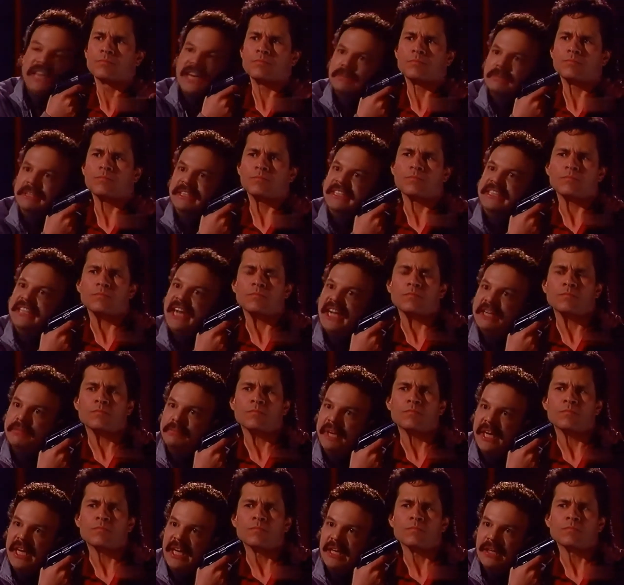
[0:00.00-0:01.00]
Speaker 1: I'm a
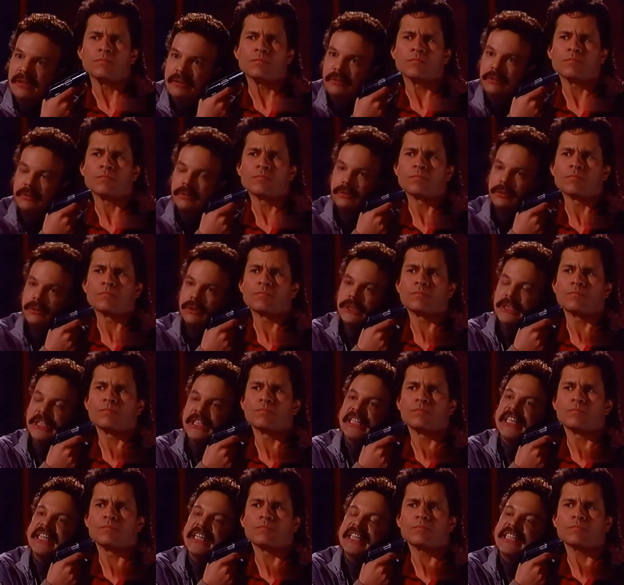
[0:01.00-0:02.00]
dead man.
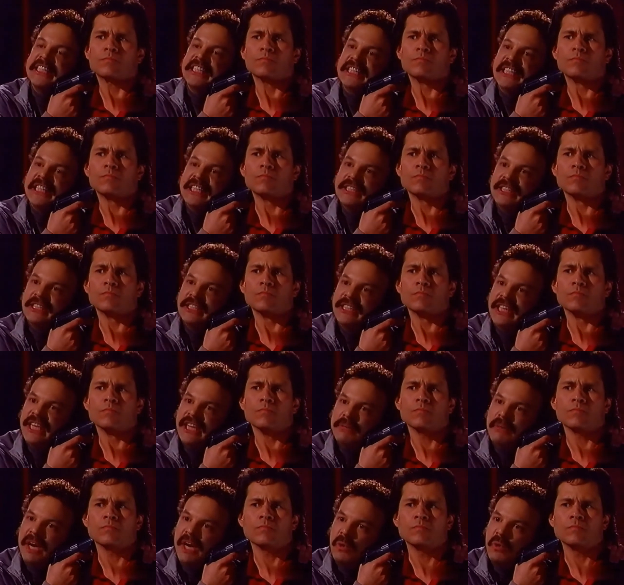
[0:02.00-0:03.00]
I died the
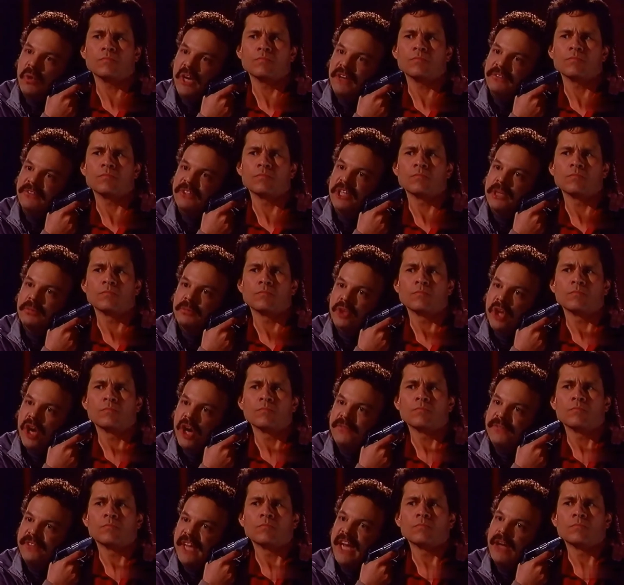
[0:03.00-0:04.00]
day my wife jumped
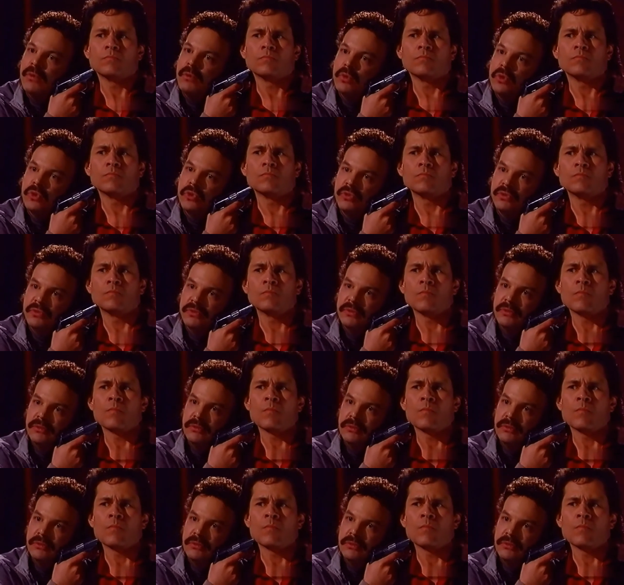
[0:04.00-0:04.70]
off that roof.